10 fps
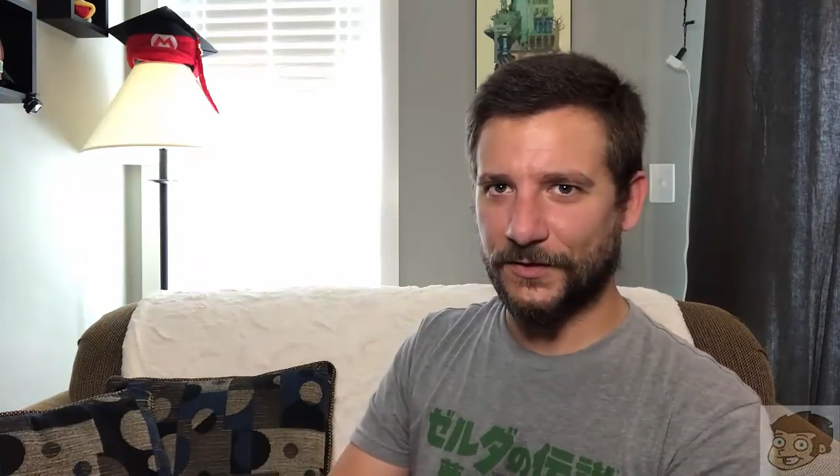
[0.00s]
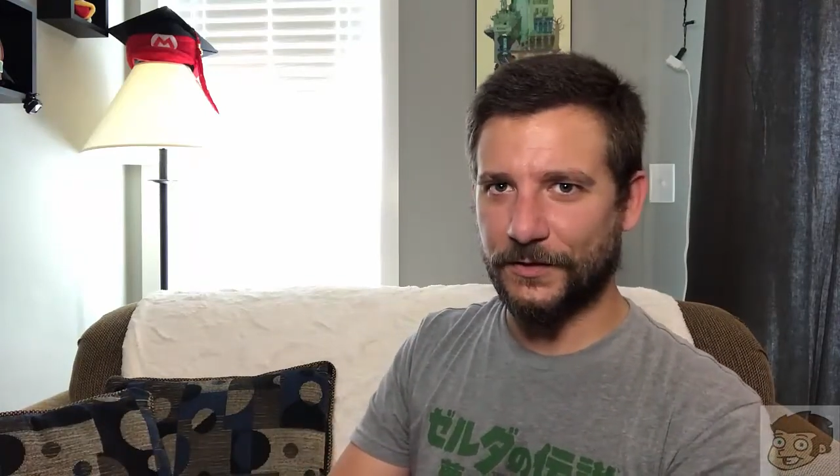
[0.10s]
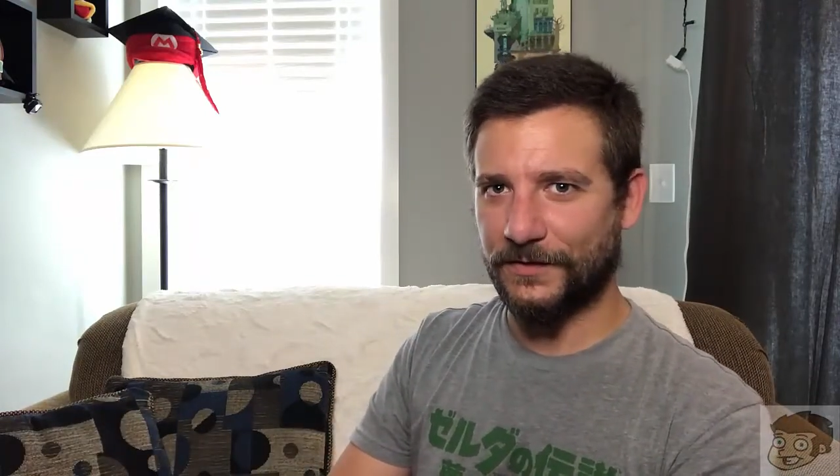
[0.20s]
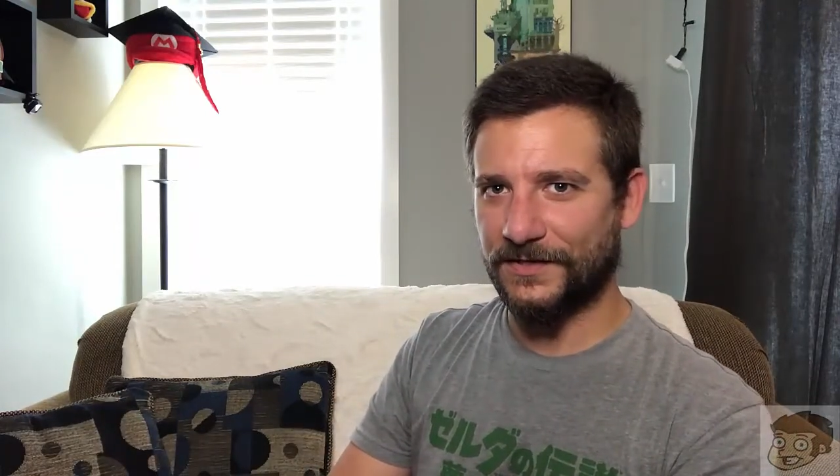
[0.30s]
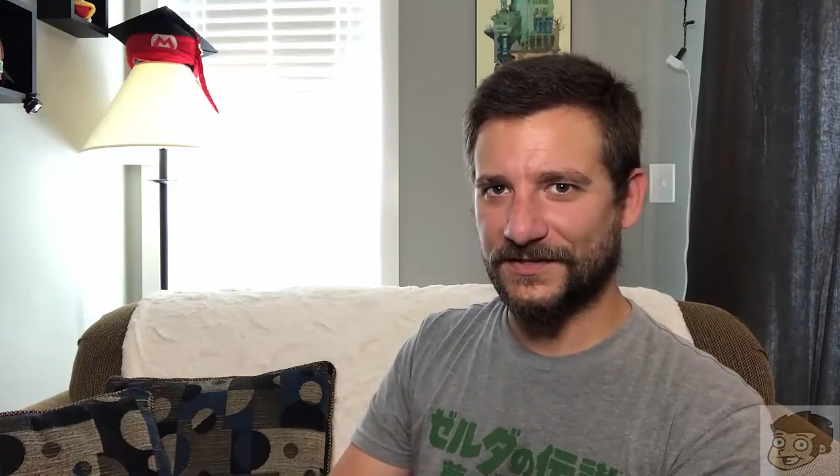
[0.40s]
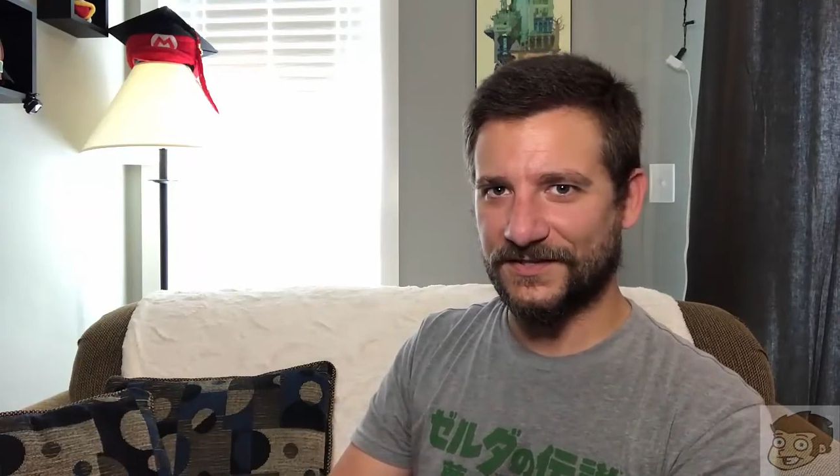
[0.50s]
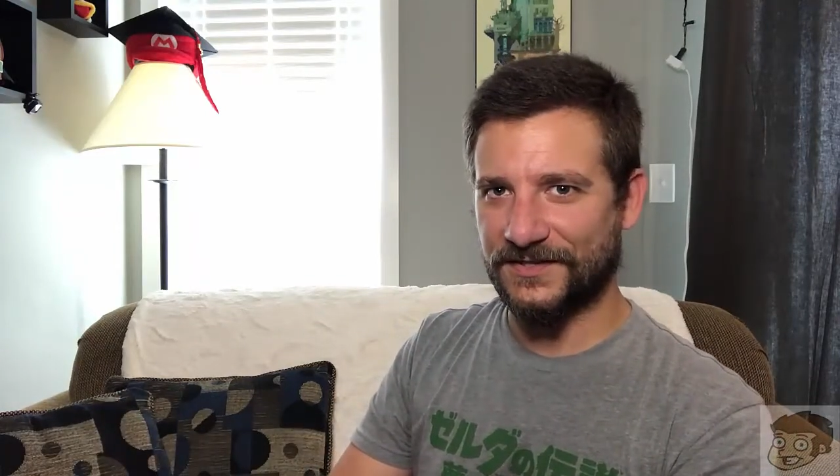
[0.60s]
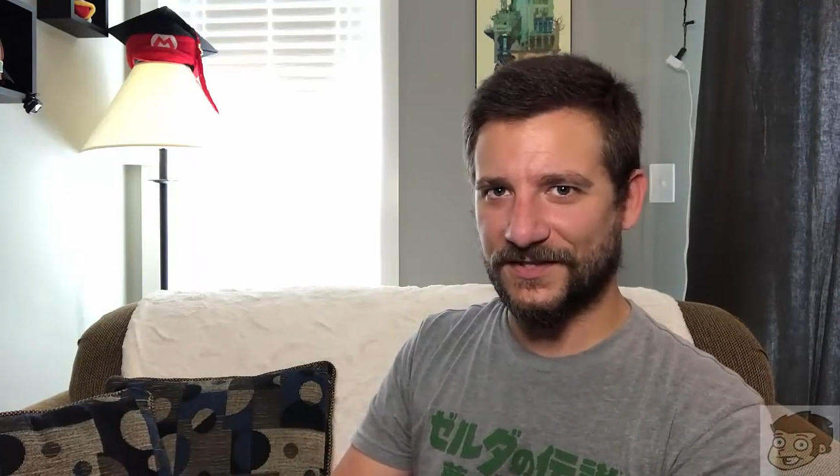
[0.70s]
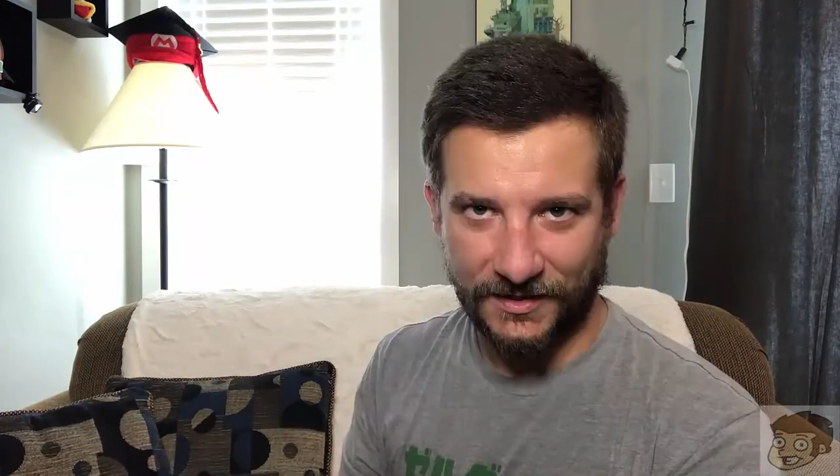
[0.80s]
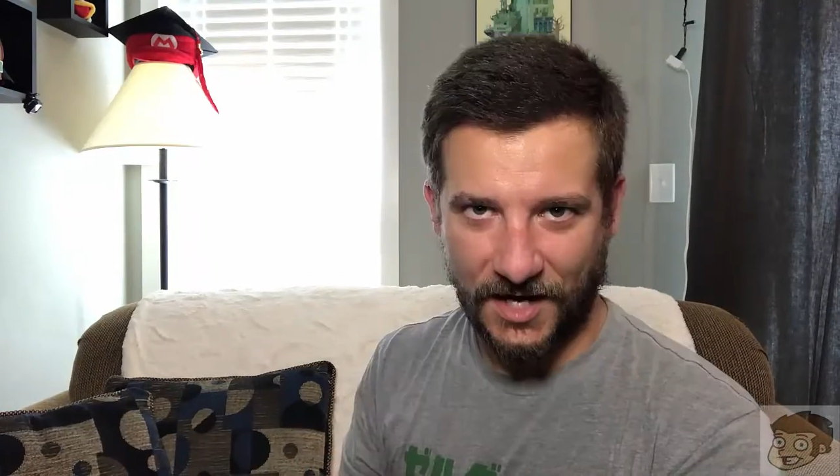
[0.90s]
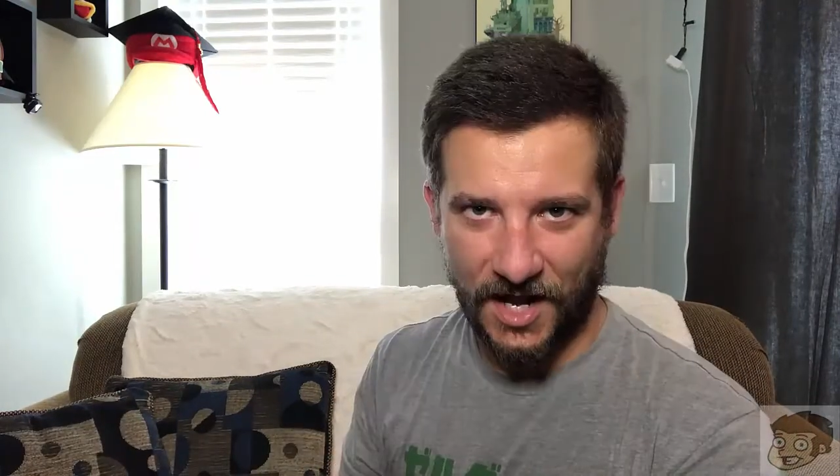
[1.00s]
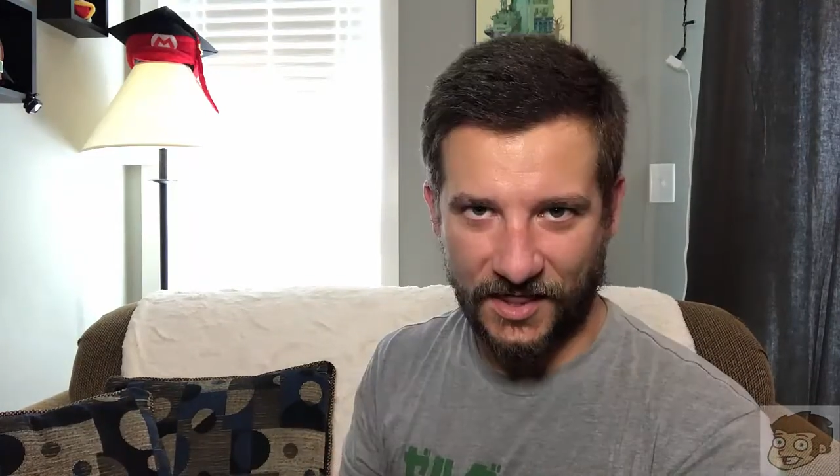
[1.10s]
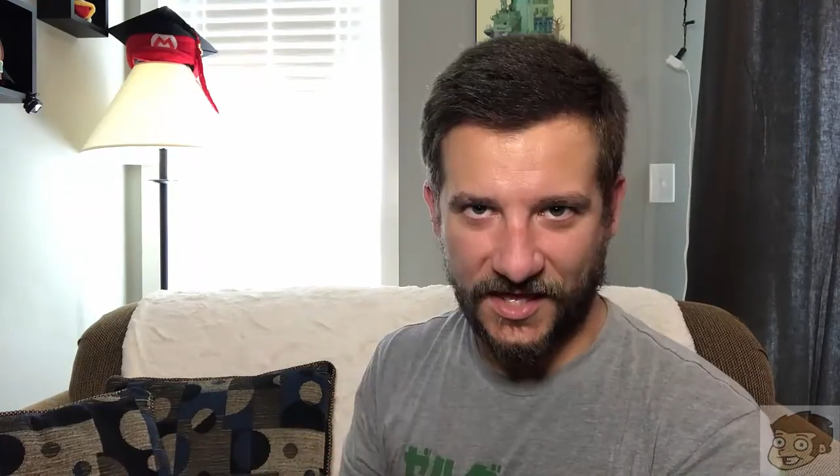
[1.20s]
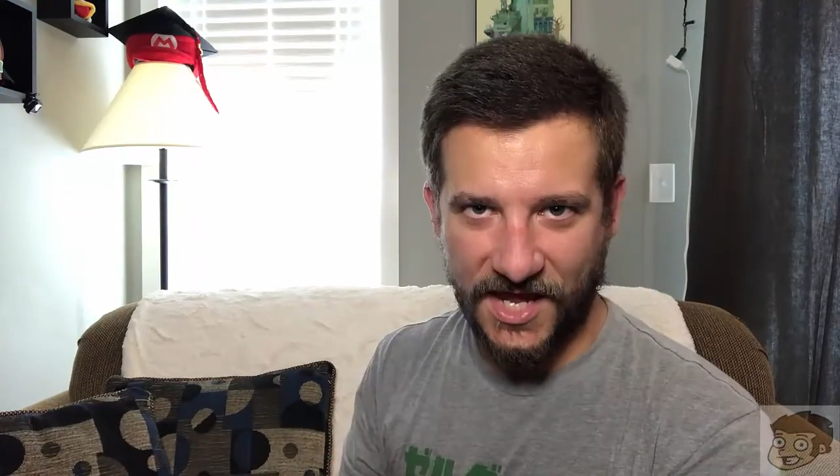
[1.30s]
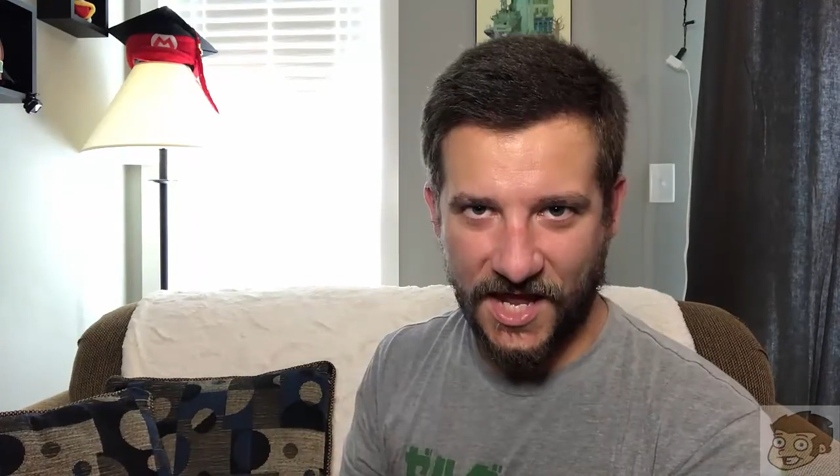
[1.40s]
Donuts,
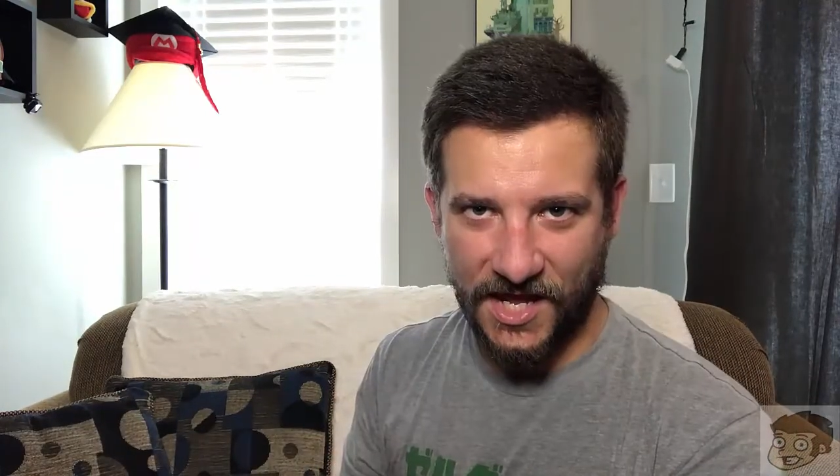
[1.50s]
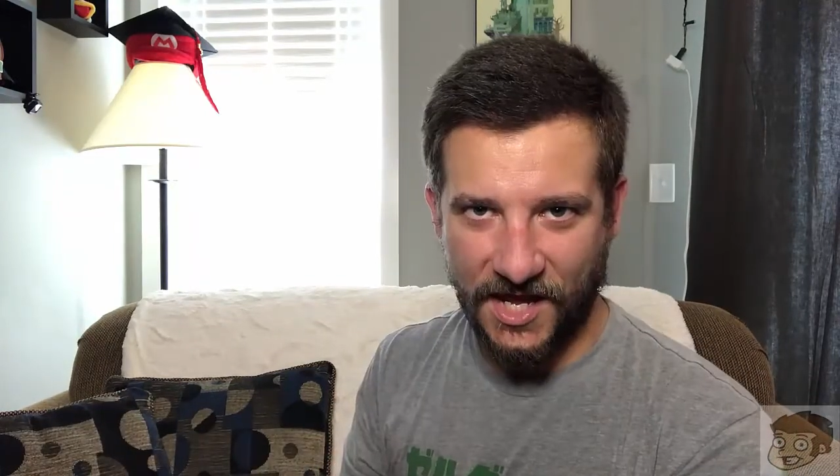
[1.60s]
the...